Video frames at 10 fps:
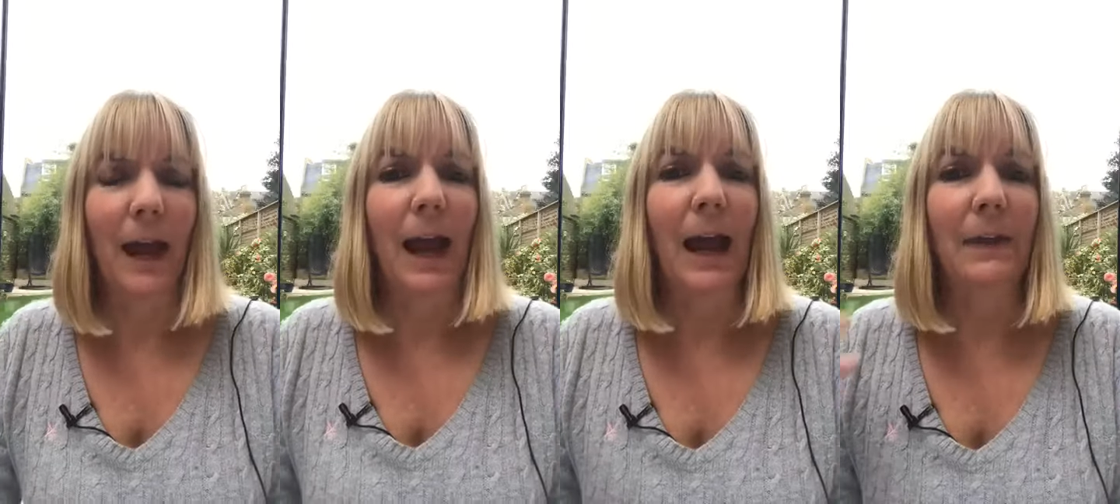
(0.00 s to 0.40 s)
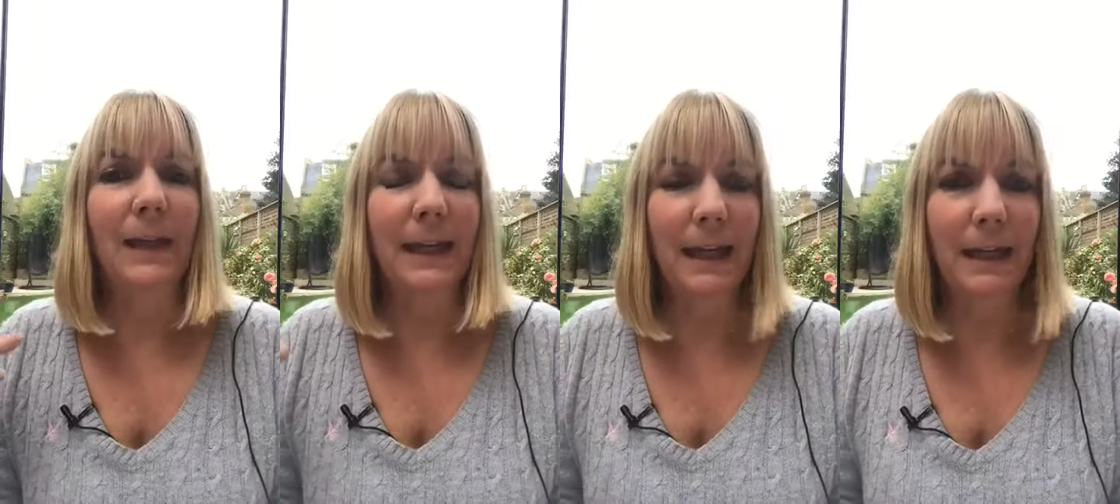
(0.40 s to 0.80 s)
And the
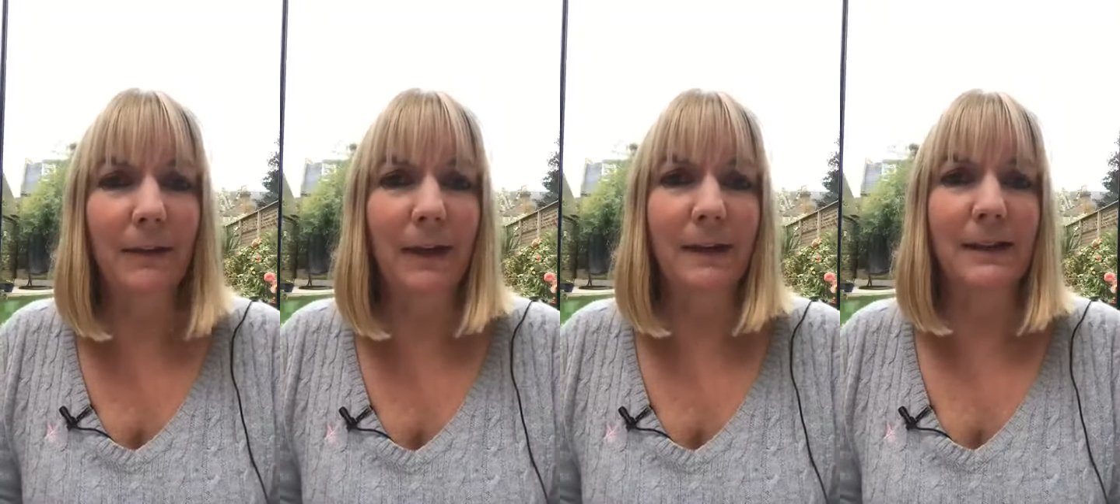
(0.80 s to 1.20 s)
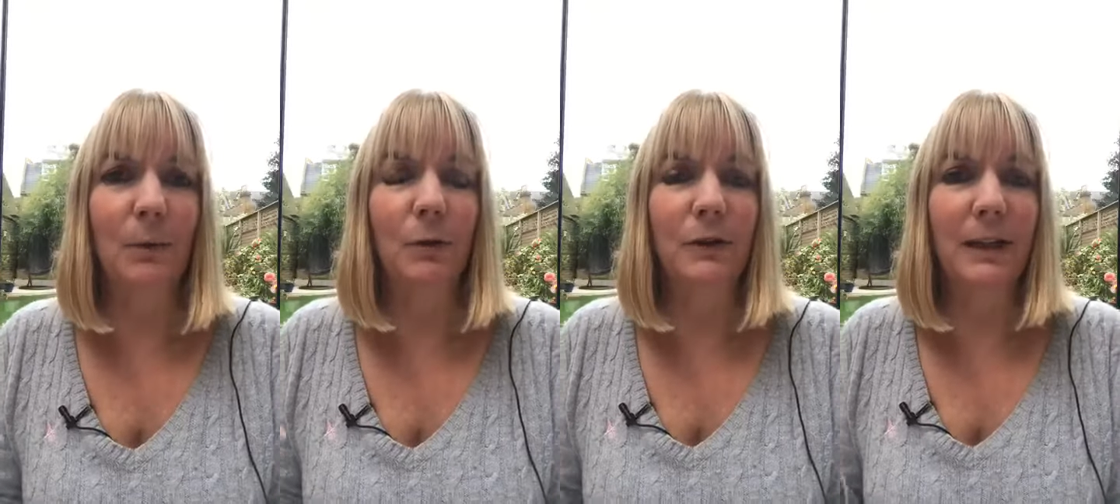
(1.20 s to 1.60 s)
key thing is you
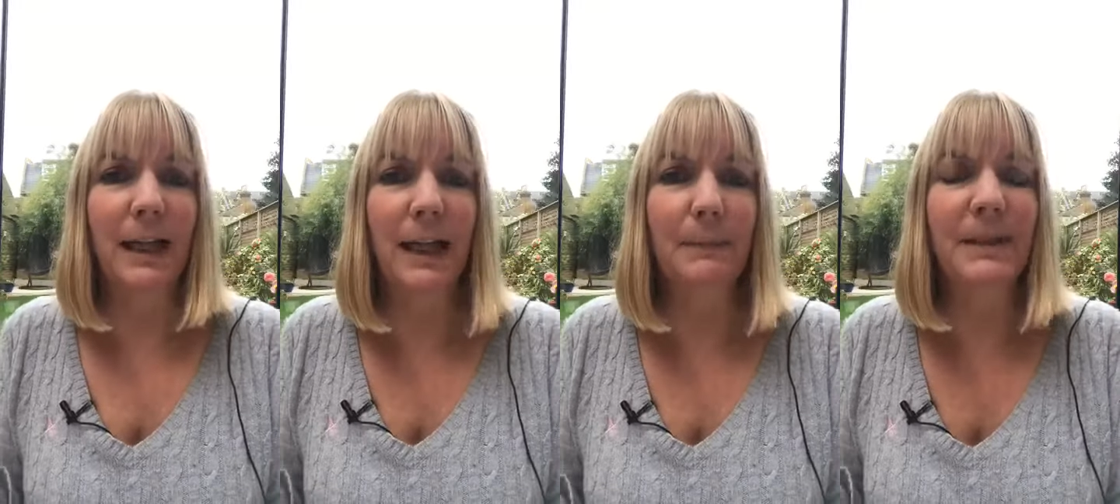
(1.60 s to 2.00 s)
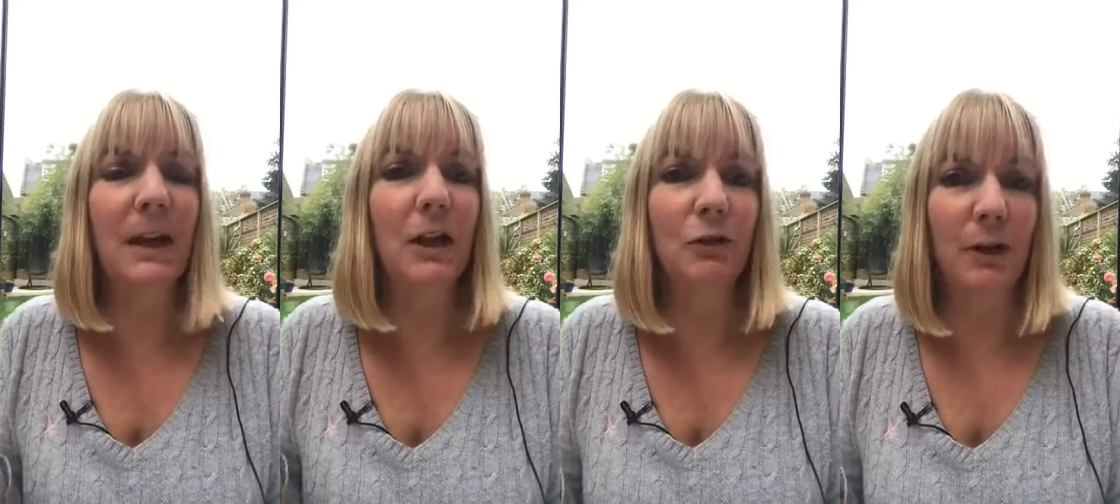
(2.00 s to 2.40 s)
want to keep as
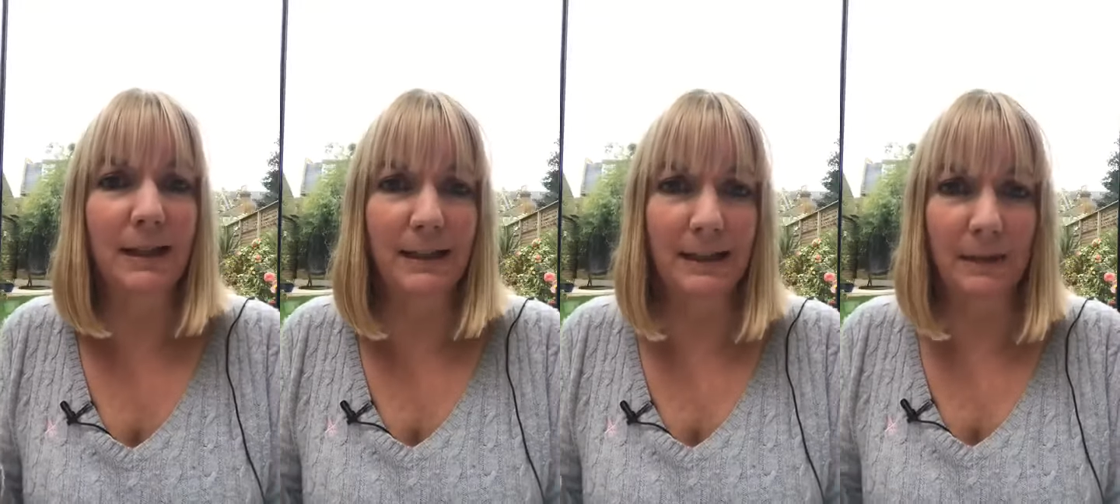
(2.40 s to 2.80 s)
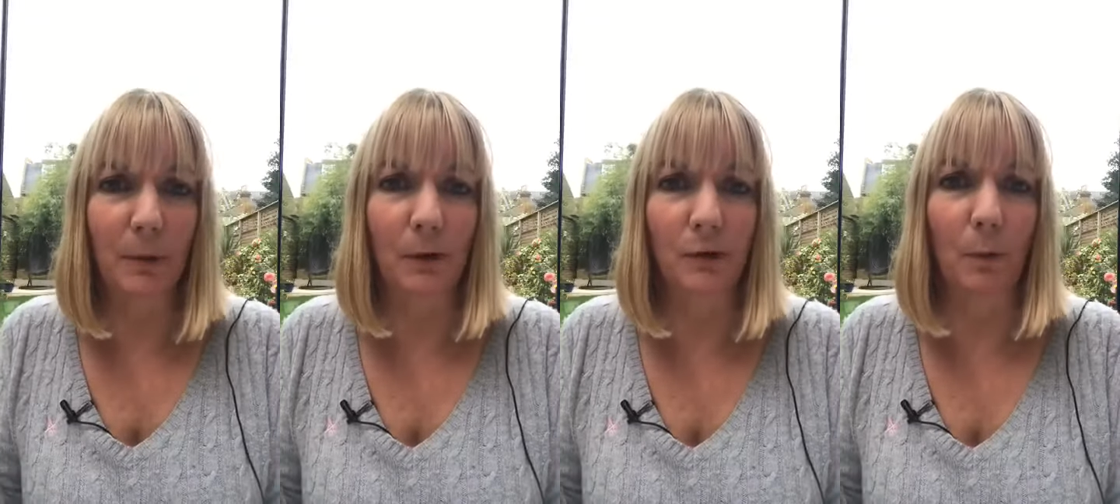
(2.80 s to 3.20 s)
hydrated as
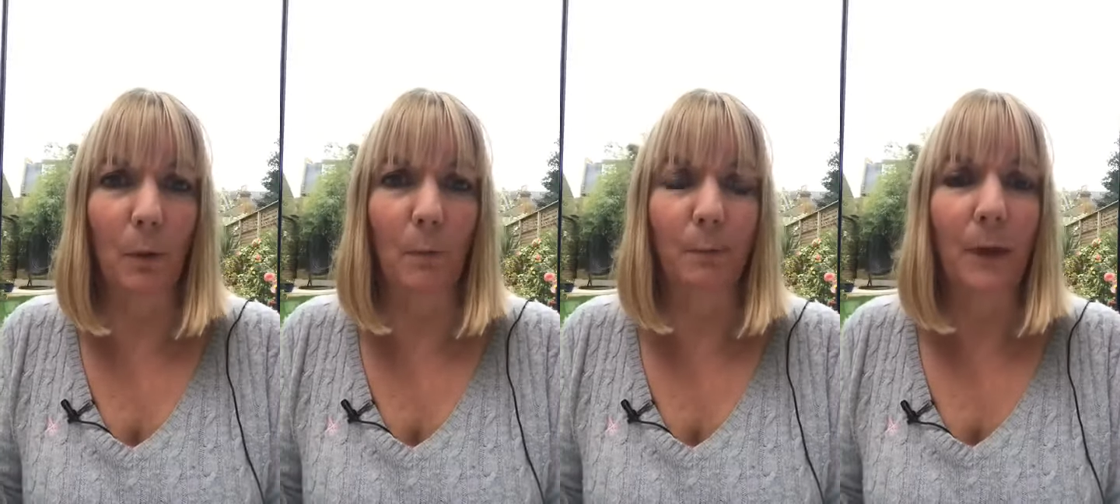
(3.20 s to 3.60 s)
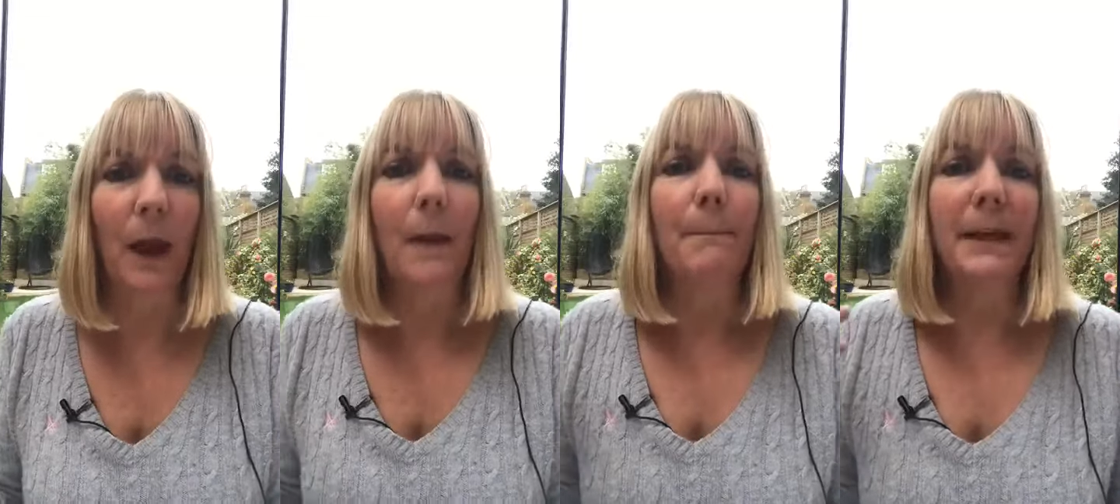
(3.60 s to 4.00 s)
possible,
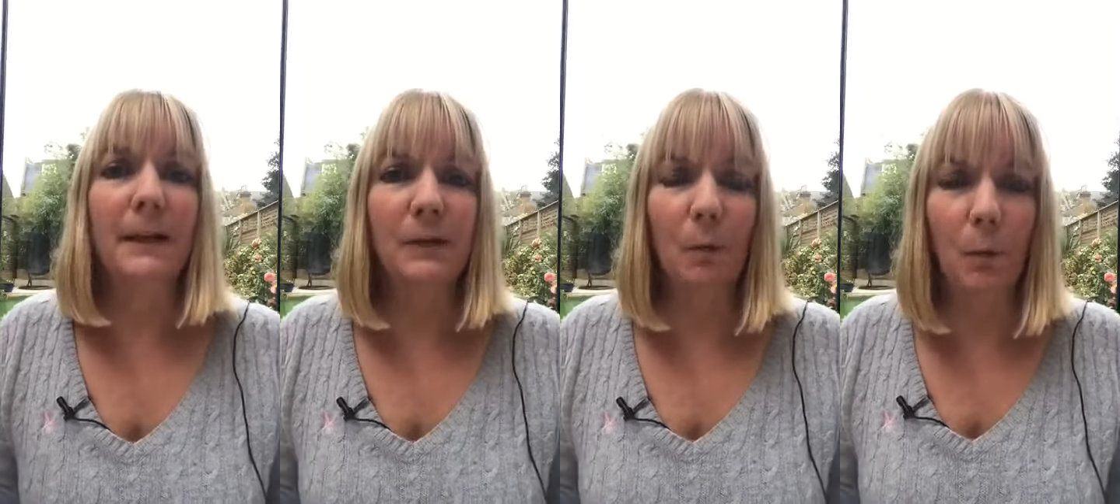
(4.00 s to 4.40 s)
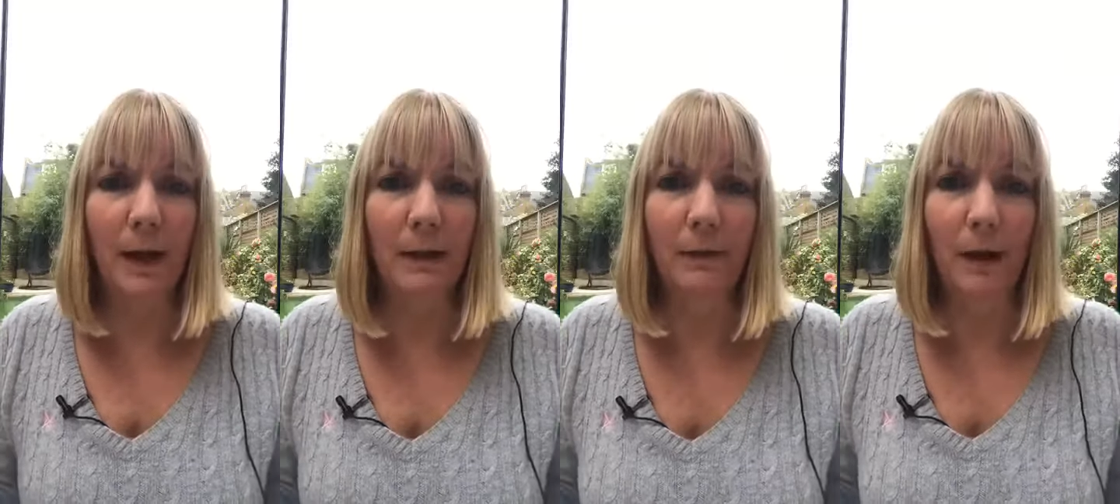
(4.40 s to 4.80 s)
because
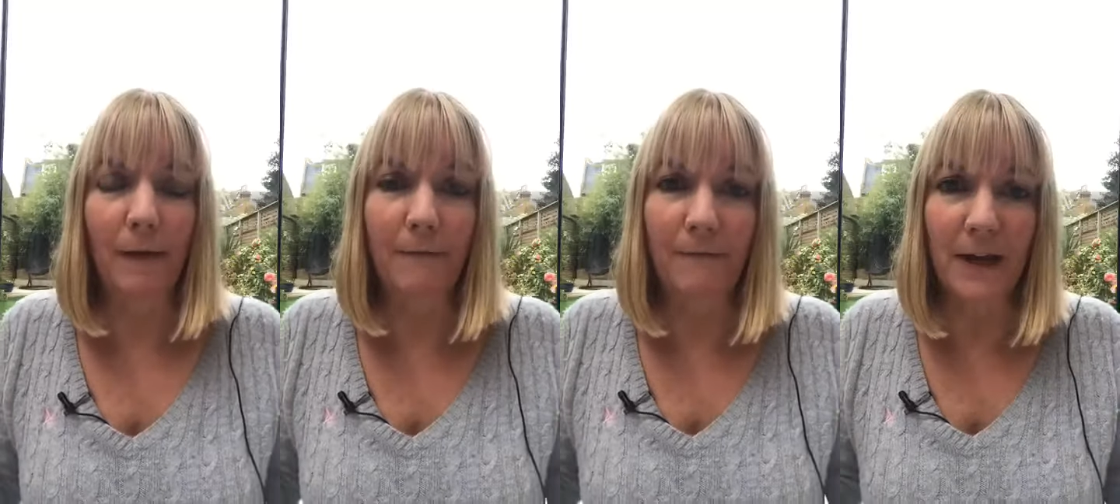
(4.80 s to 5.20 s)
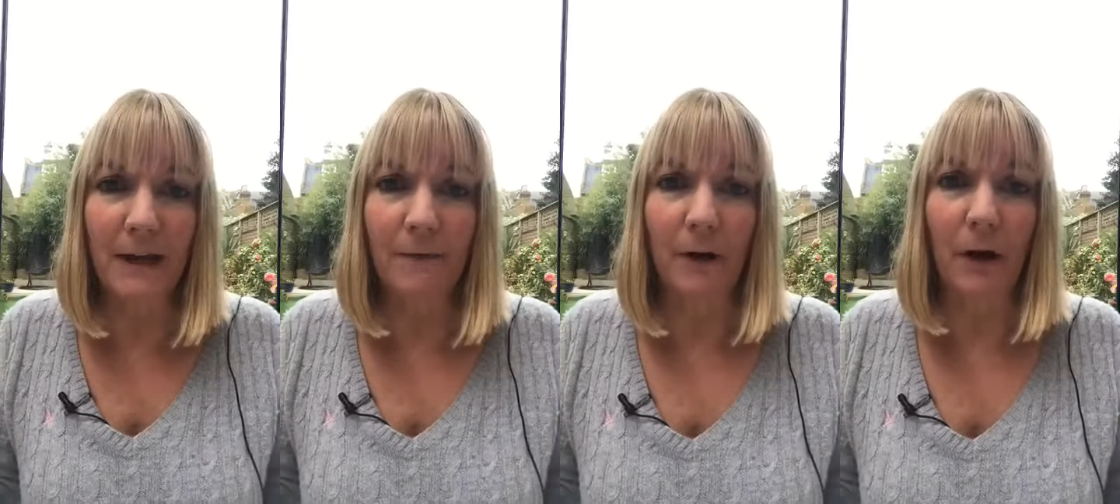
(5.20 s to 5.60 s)
with a
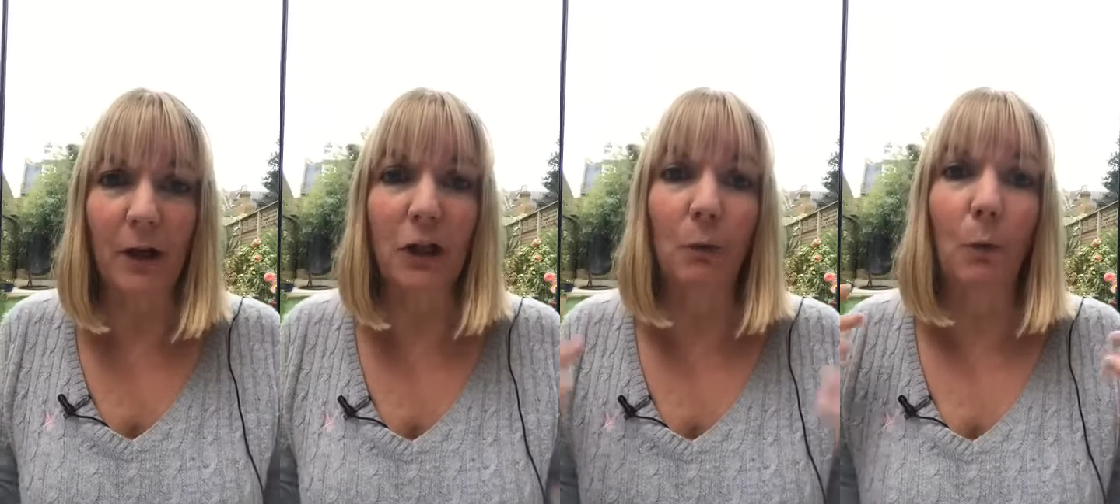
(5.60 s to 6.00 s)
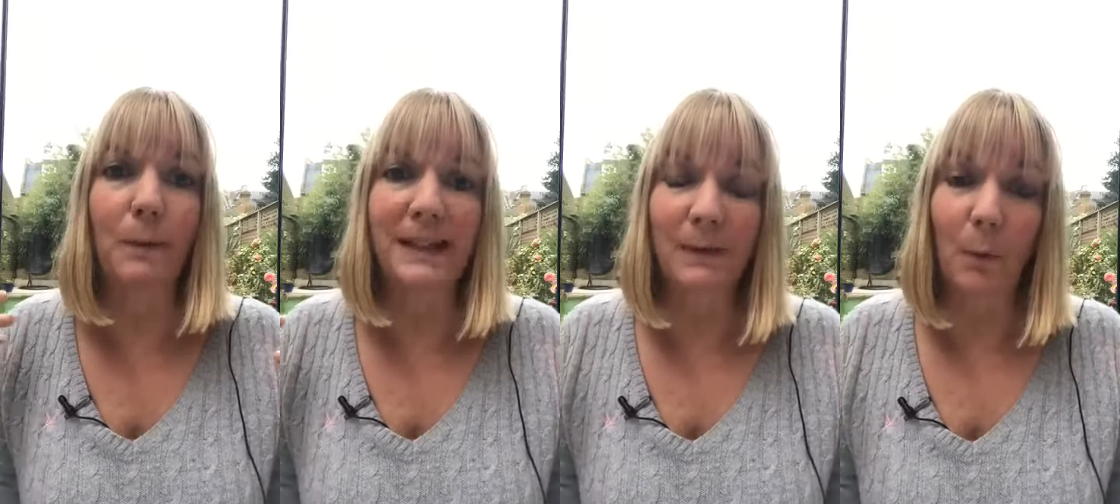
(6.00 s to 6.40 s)
fever you will be
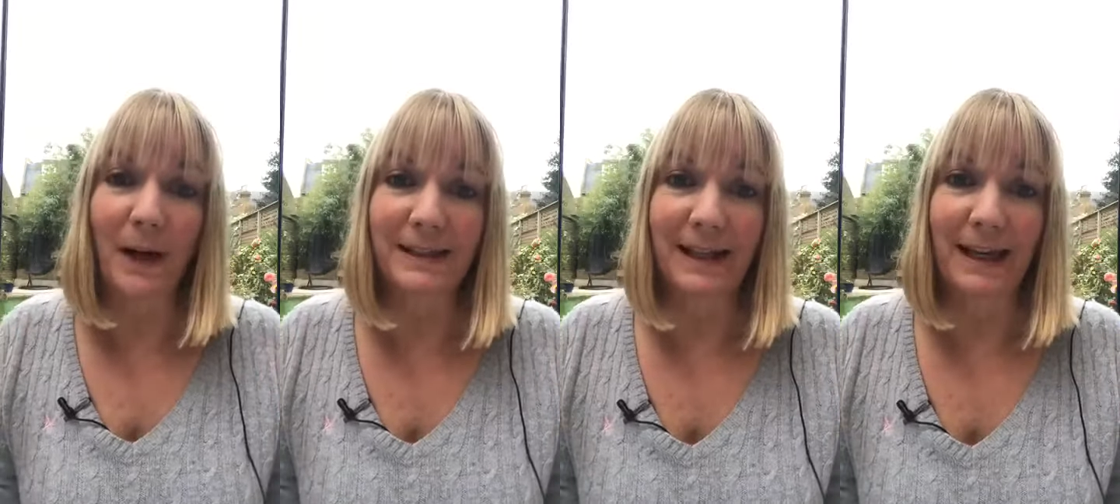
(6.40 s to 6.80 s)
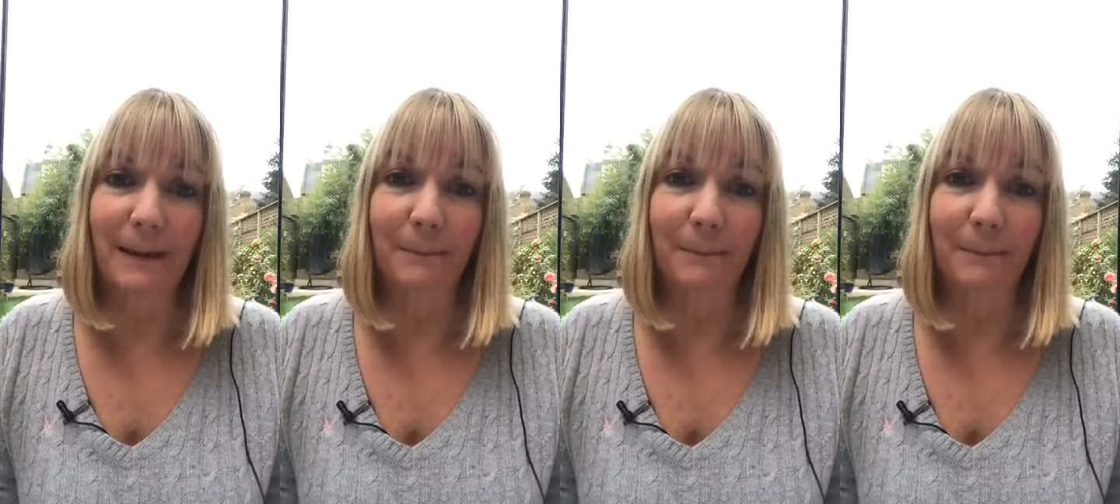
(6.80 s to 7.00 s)
sweaty,